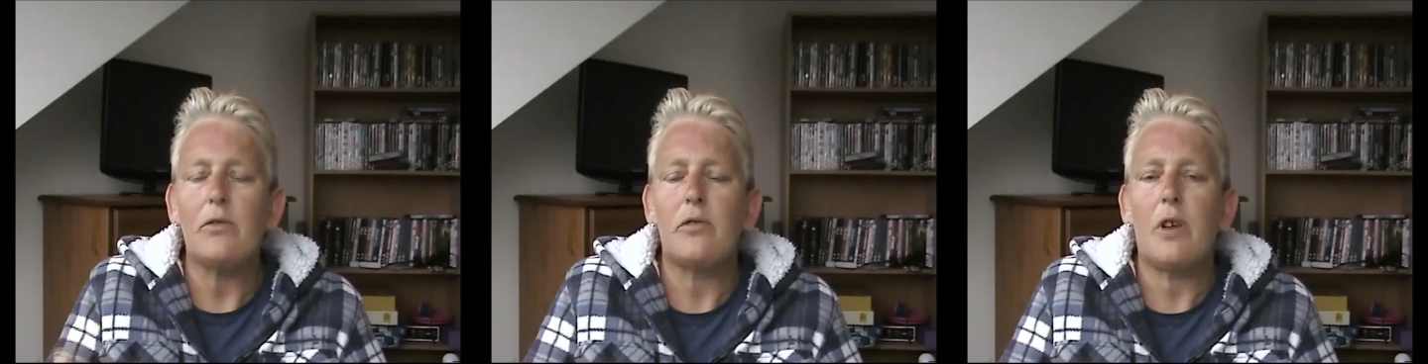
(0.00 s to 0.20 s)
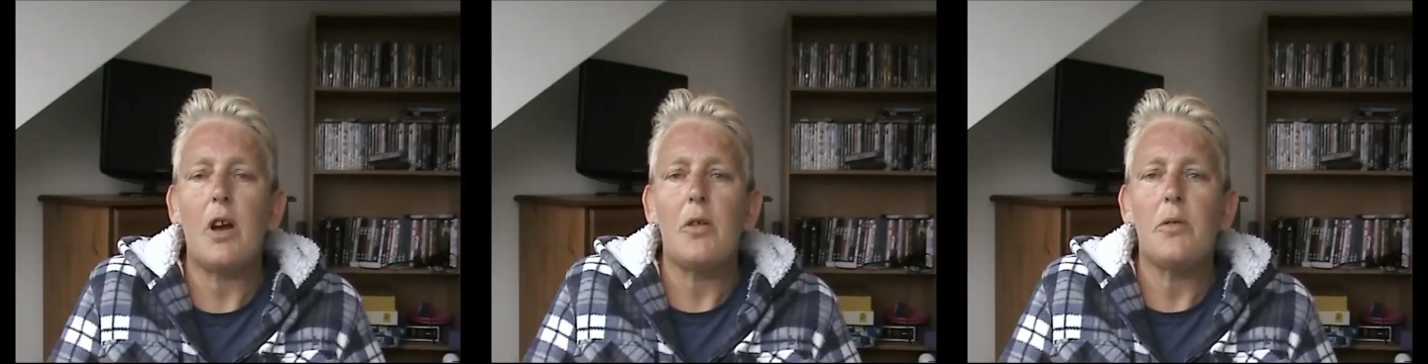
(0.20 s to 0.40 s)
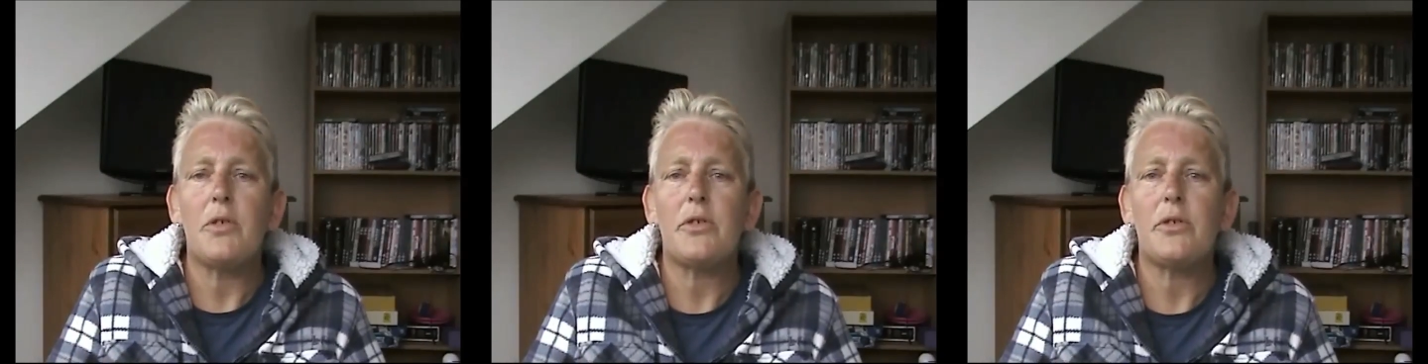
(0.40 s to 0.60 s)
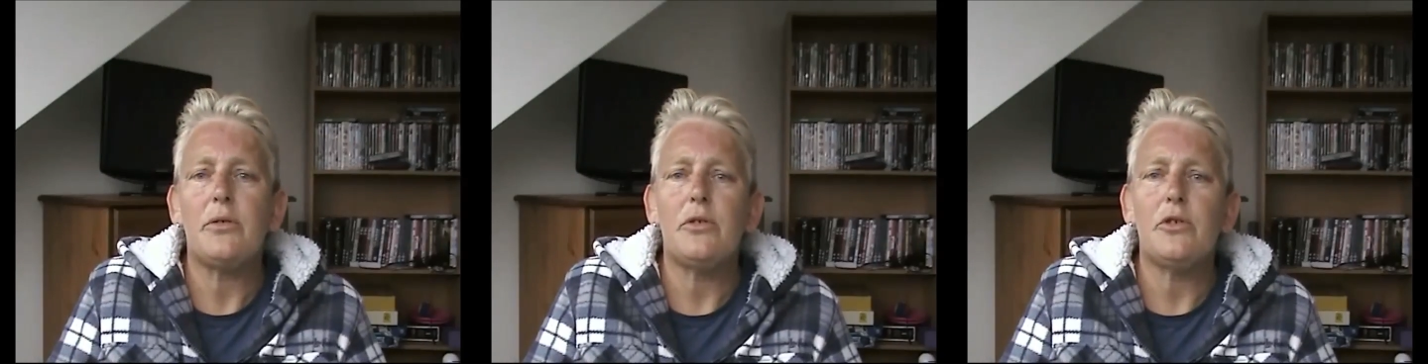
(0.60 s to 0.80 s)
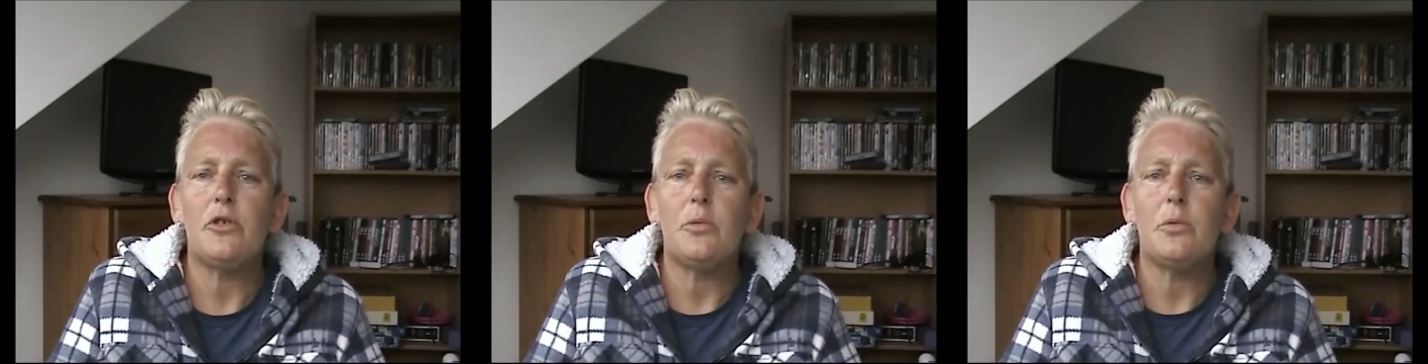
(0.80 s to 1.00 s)
grow as soon
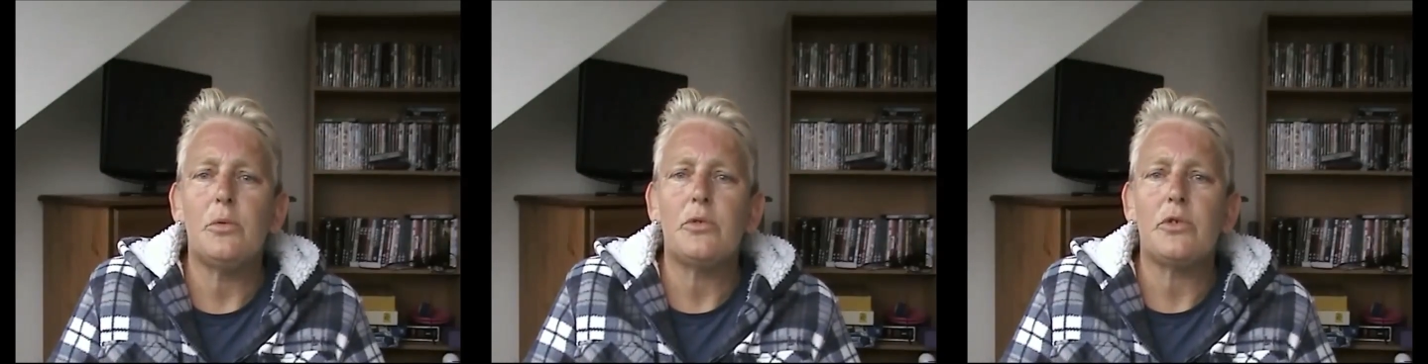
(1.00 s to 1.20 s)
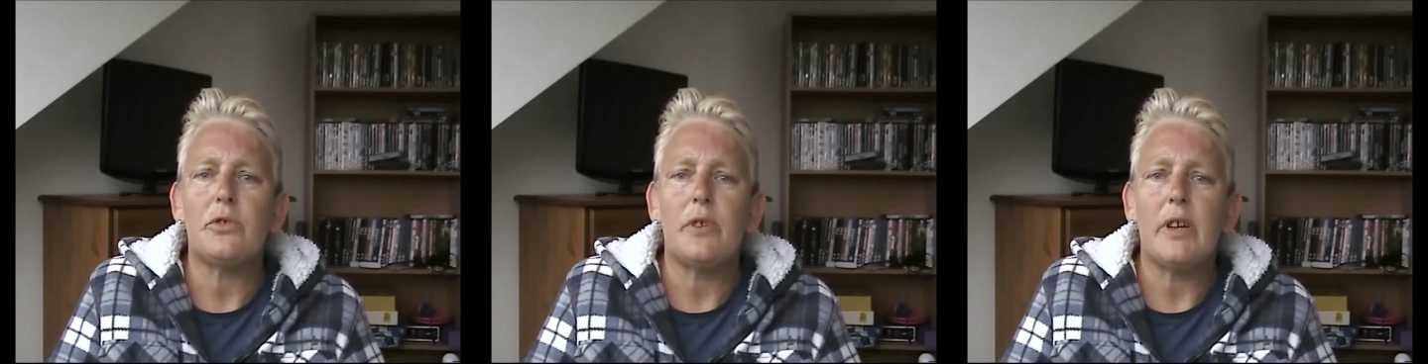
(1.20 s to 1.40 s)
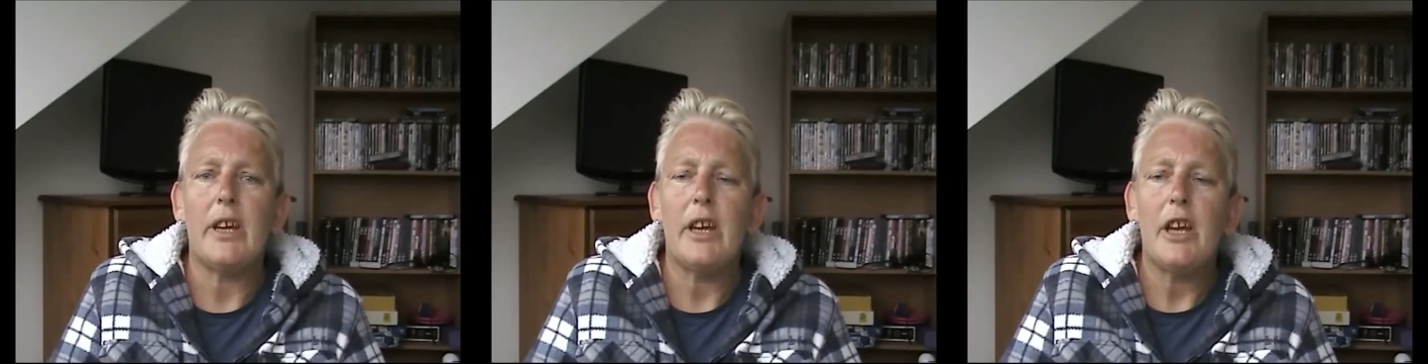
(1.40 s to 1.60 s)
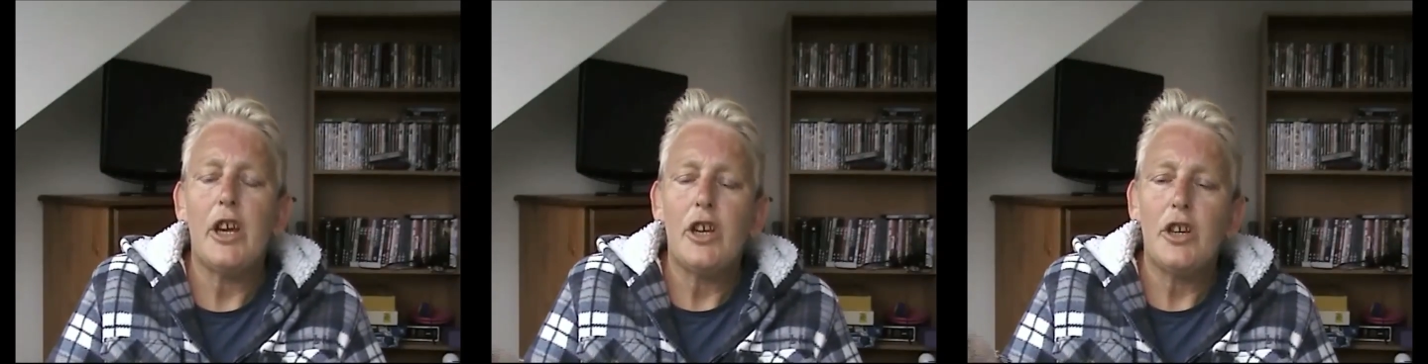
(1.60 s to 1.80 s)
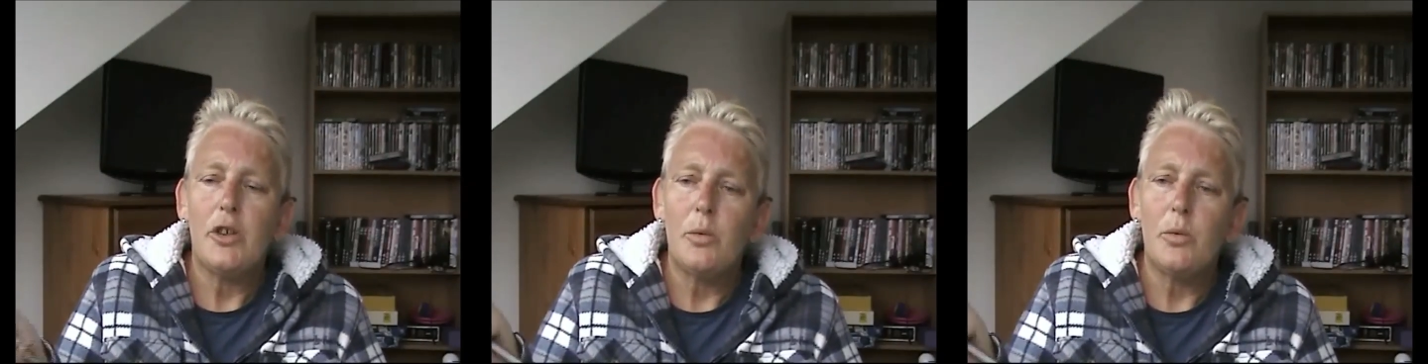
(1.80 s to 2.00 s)
as you water it.
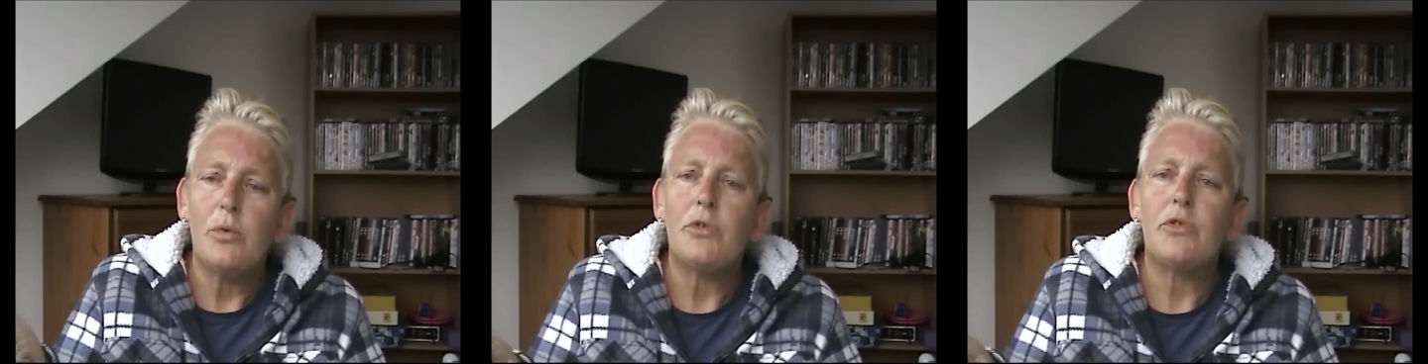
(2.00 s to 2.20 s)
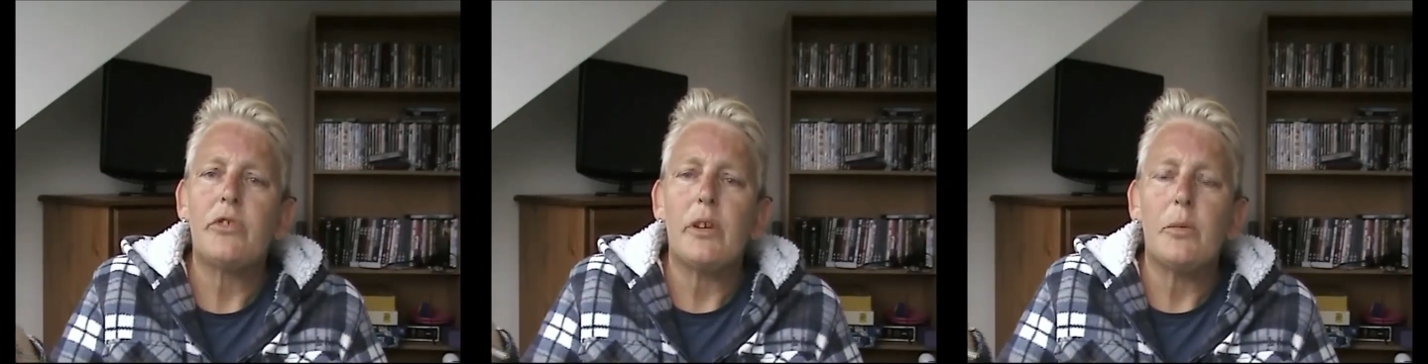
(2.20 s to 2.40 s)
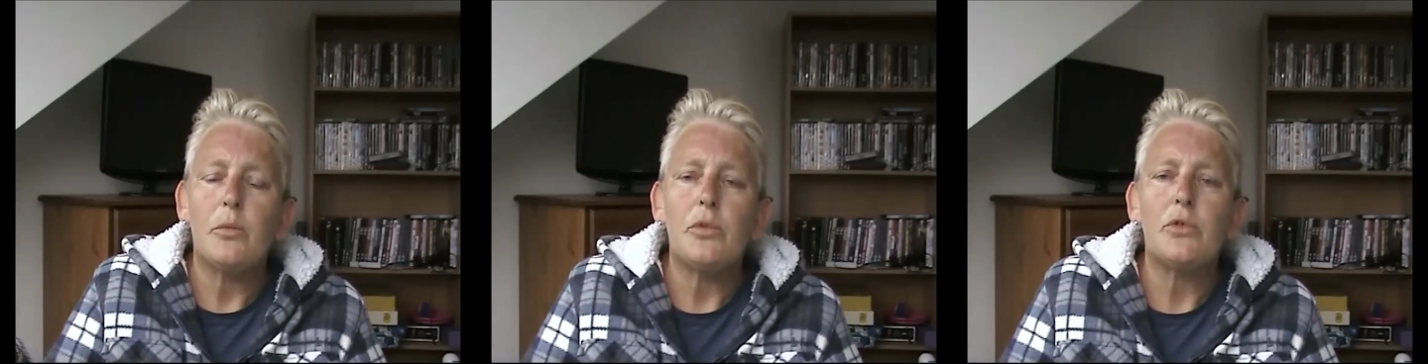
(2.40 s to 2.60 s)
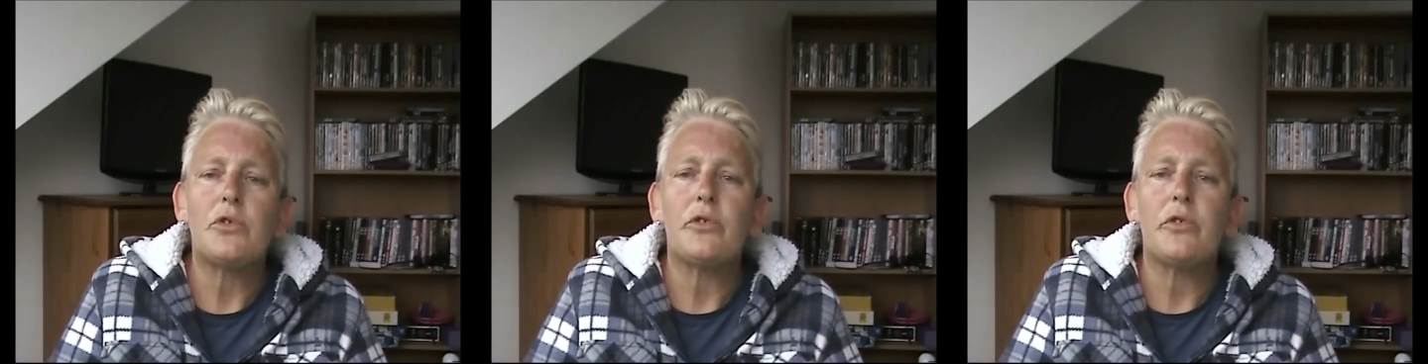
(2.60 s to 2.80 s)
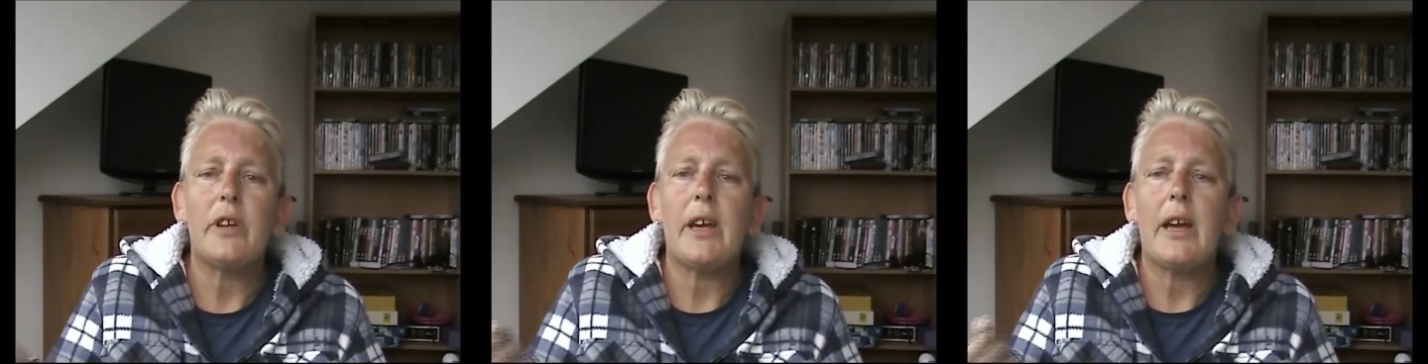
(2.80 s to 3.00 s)
You water
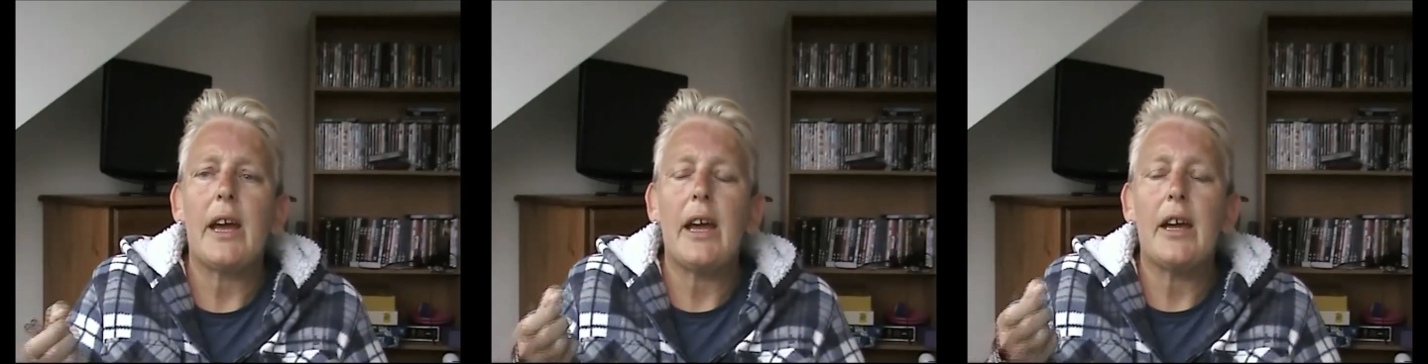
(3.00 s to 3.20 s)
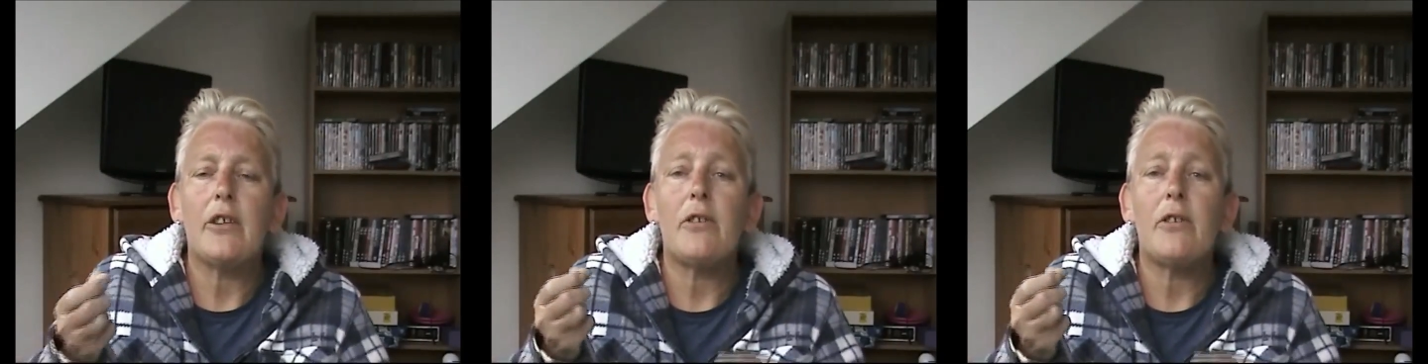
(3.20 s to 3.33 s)
it, and